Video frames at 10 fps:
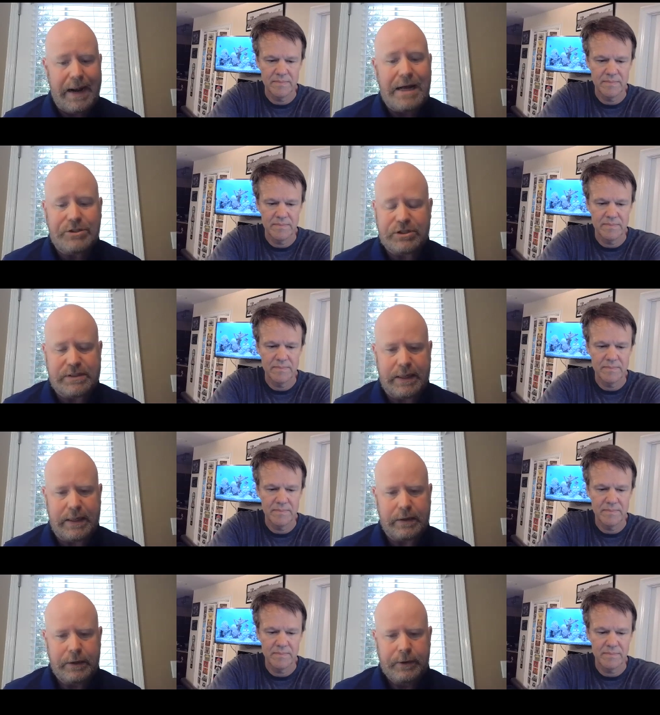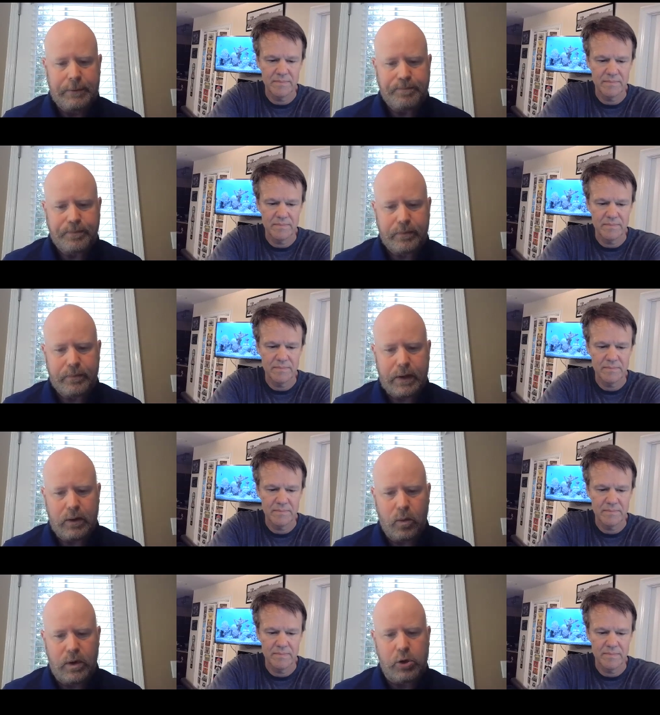Speaker 1: I just think
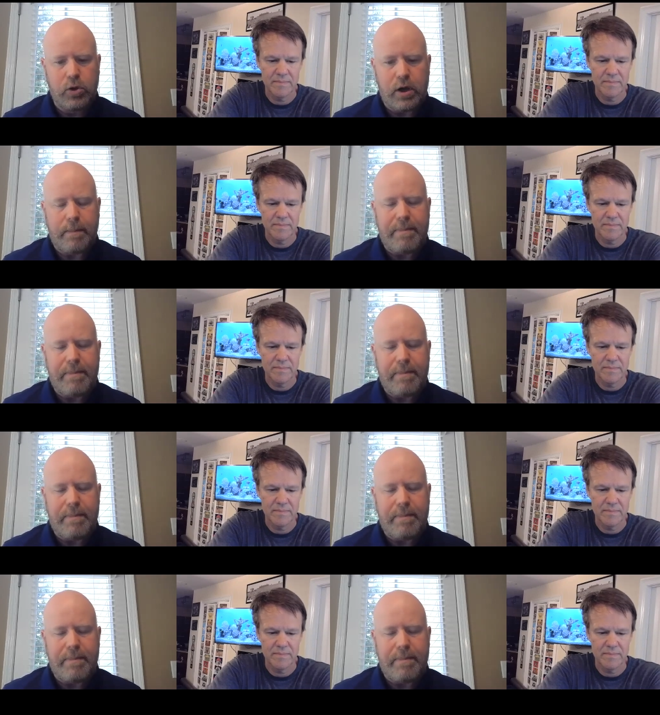when you look